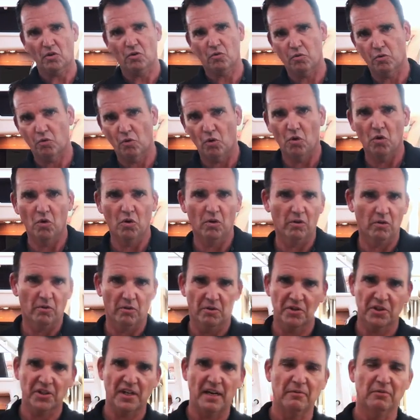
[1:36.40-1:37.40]
a crawl
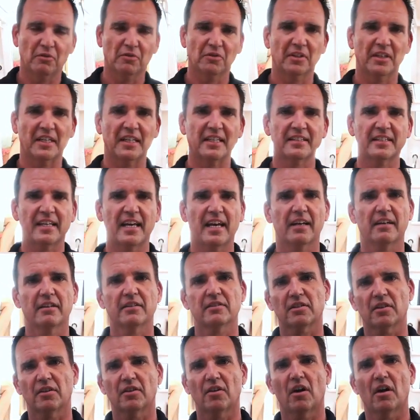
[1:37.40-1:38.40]
or a shuffle to get down,
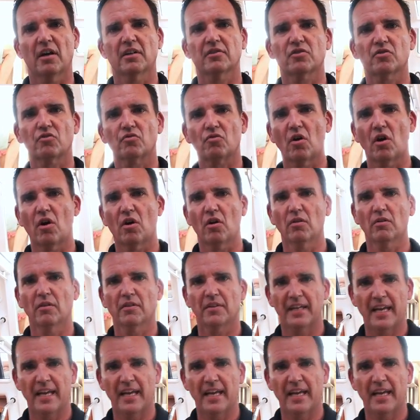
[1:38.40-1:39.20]
it's a nice stroll.